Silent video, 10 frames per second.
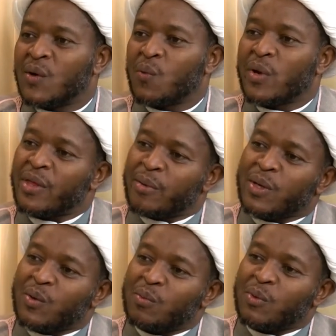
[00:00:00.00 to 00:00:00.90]
With
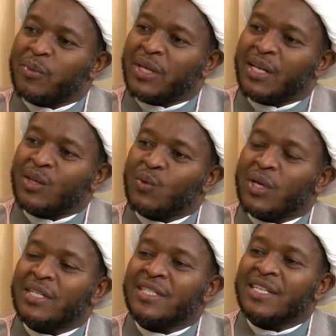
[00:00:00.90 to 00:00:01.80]
Amirul Mumineen, you
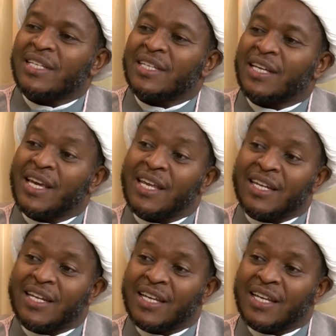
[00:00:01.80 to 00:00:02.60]
can see it again.